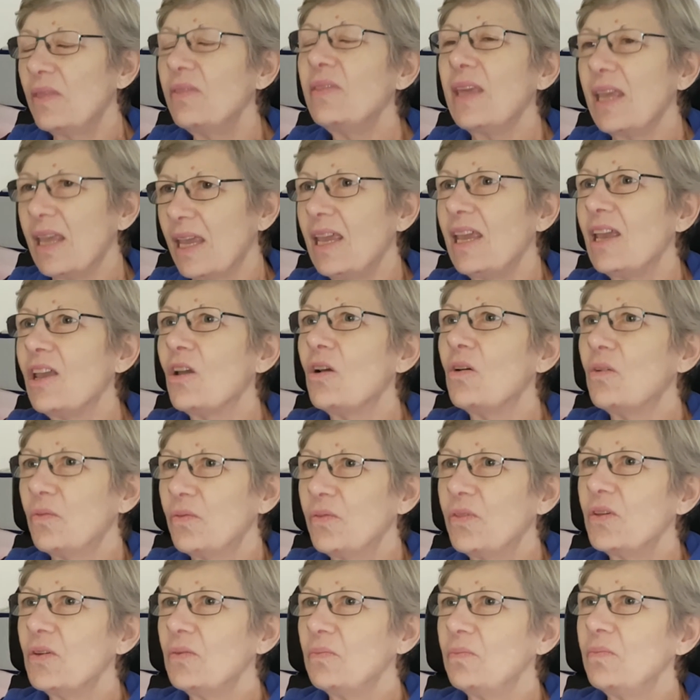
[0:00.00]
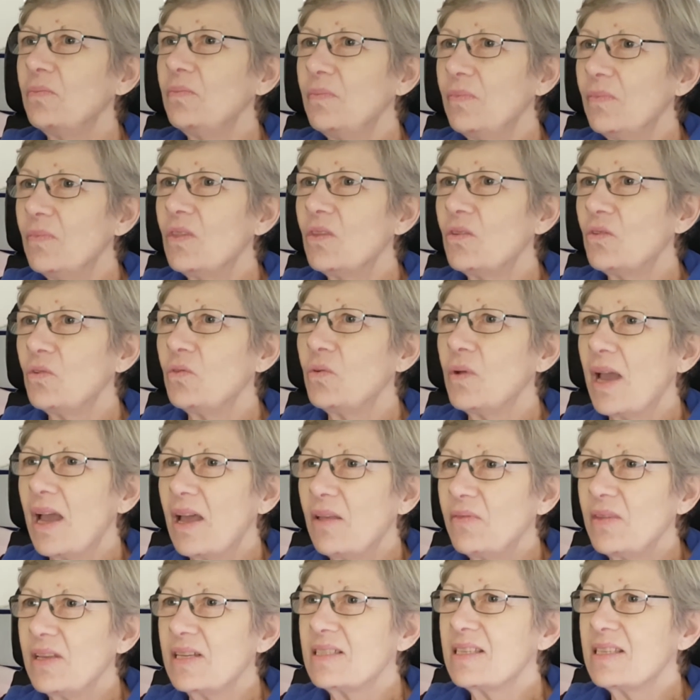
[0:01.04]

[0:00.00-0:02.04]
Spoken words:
thinking of them throughout their